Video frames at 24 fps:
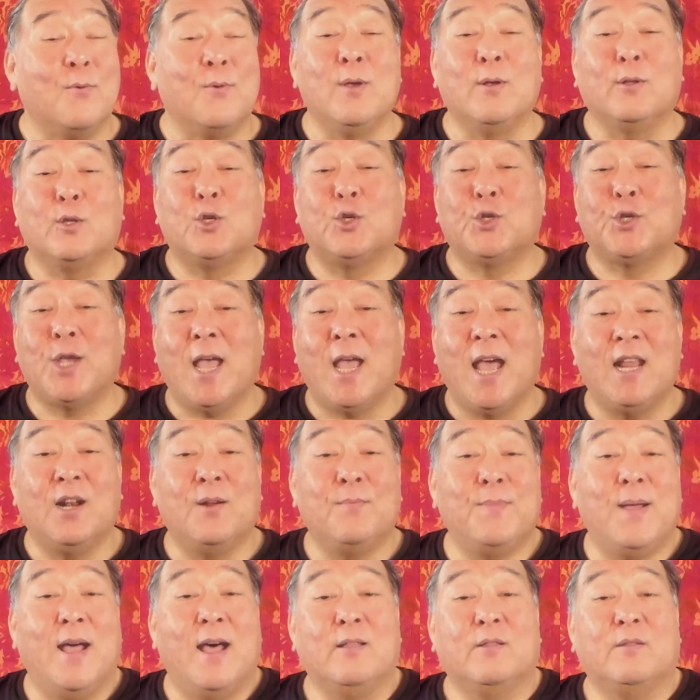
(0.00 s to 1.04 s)
We'll chat
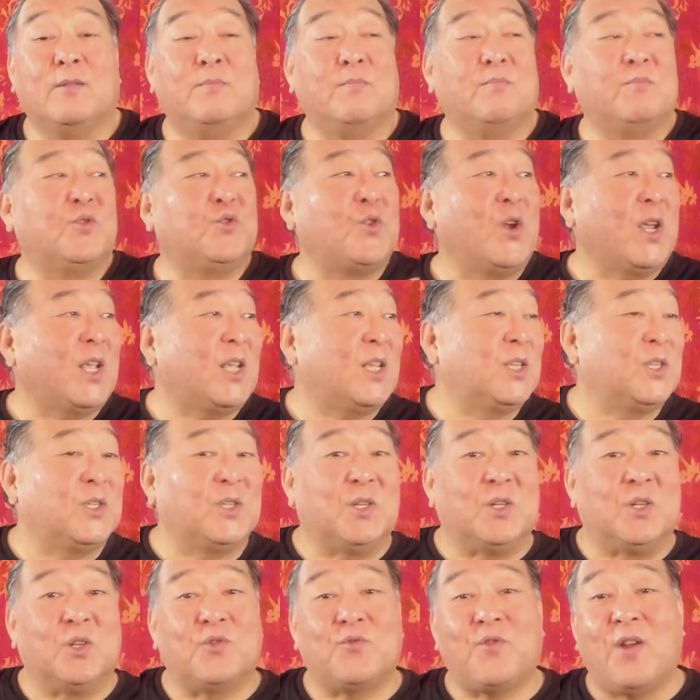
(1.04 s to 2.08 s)
about
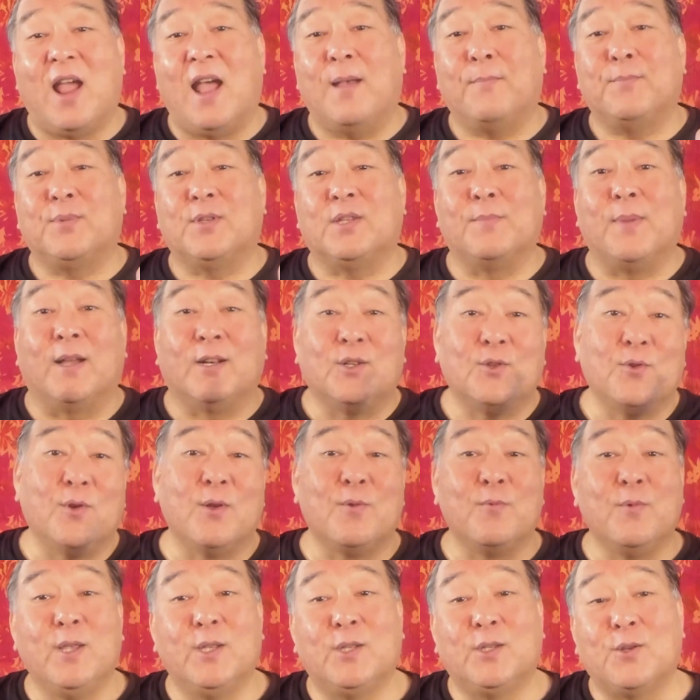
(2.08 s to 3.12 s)
tricks and traps about
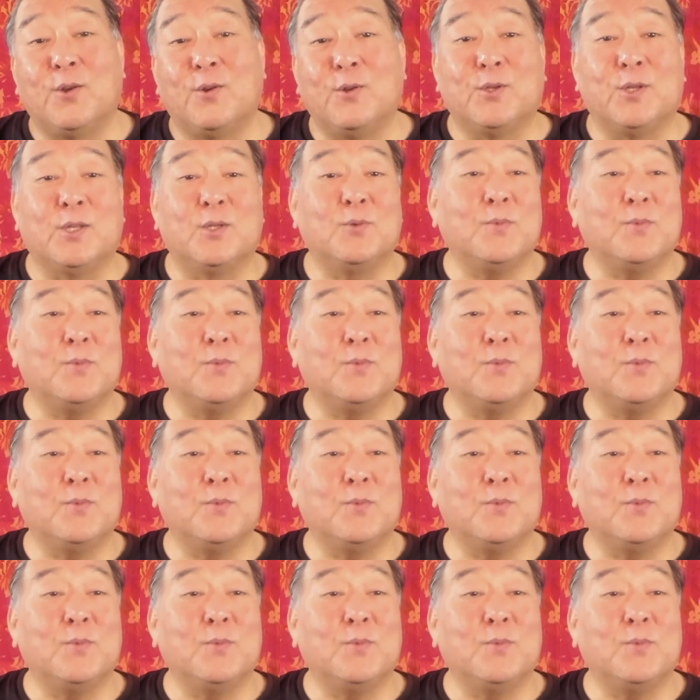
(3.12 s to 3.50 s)
doing research,